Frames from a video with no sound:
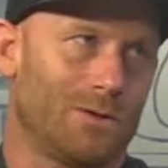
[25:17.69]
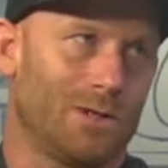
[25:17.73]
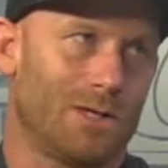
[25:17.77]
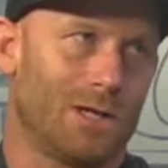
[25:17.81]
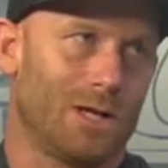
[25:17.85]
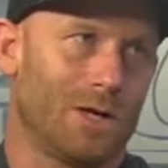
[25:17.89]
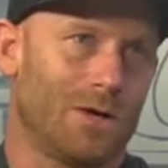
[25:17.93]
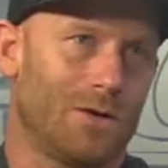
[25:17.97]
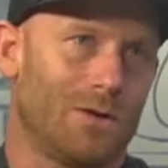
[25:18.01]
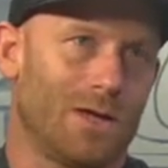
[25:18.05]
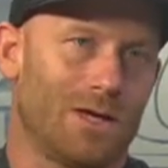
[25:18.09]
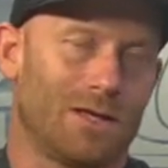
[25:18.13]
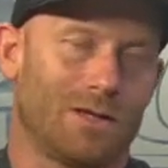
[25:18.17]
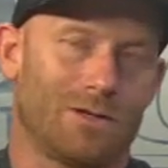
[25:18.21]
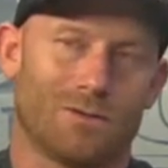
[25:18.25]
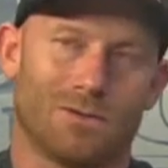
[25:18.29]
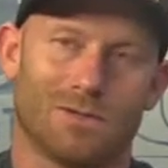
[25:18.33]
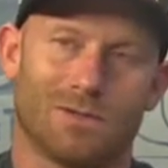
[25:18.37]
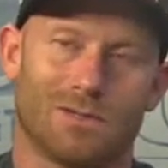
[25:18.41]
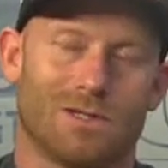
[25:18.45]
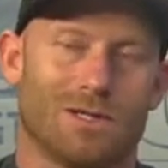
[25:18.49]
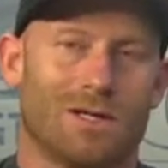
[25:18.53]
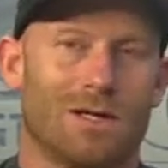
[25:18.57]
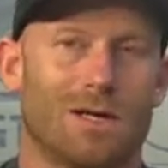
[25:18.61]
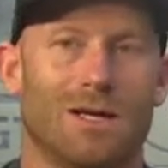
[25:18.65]
You know, like there
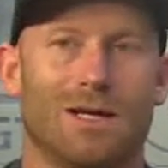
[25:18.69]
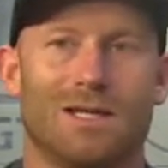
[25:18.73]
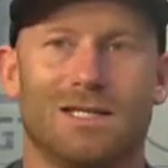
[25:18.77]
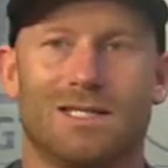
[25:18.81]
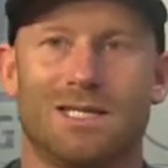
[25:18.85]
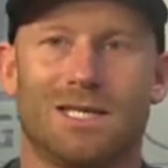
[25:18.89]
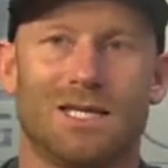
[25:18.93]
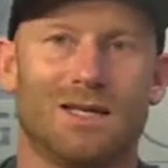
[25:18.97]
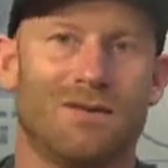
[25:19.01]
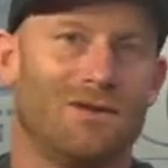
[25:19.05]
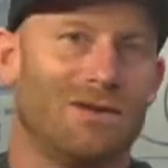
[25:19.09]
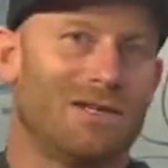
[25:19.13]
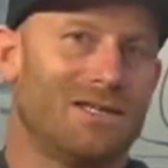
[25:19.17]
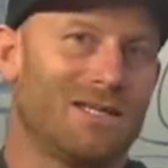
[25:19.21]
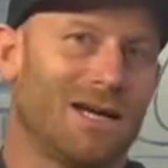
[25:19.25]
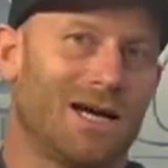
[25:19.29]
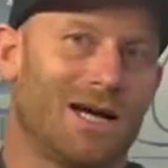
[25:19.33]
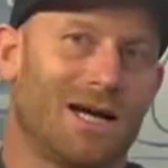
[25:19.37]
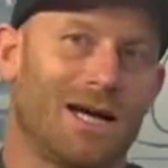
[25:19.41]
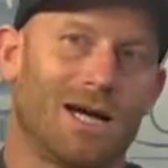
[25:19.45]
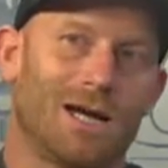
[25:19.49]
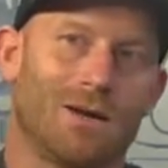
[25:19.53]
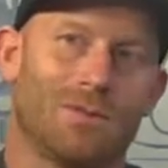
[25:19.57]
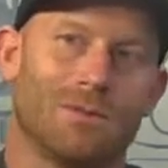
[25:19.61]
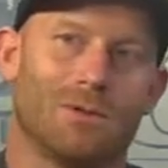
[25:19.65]
was TV
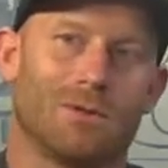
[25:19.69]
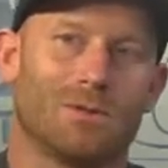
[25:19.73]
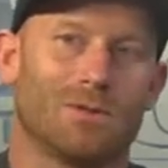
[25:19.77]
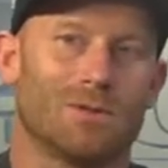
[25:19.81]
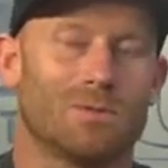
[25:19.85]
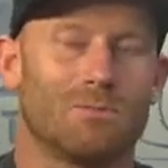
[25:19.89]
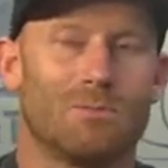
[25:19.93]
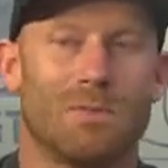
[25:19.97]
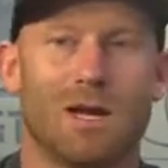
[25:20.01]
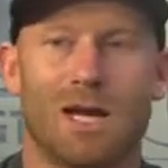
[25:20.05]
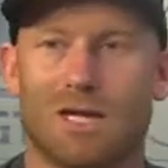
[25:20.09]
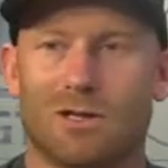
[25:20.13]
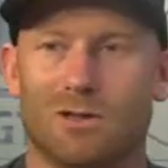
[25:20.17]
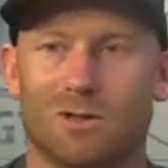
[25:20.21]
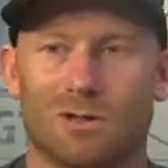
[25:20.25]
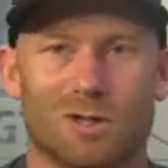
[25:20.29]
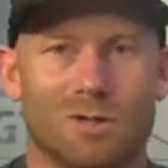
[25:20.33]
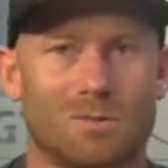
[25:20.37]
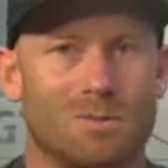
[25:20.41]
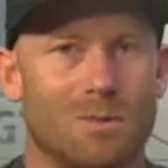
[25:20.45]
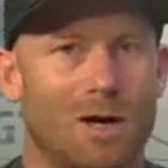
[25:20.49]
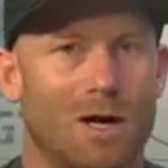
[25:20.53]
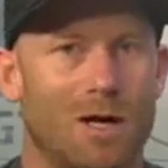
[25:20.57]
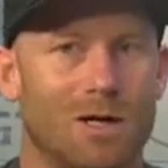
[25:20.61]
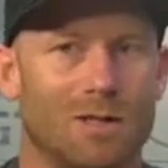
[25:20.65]
time, there was major
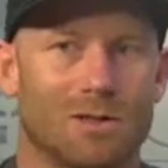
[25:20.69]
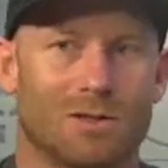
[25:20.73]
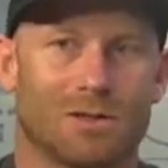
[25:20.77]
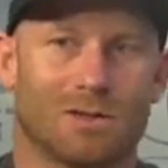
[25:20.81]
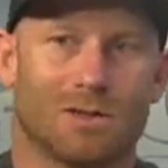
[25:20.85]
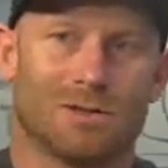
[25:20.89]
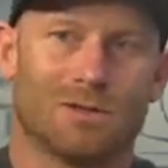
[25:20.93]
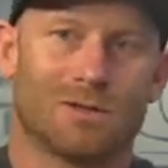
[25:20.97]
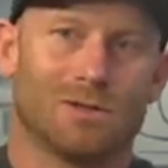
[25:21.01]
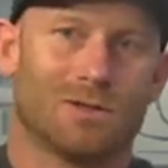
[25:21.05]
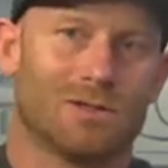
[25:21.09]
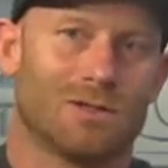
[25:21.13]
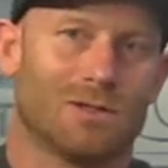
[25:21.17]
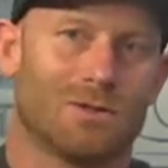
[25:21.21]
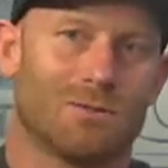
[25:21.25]
sponsors.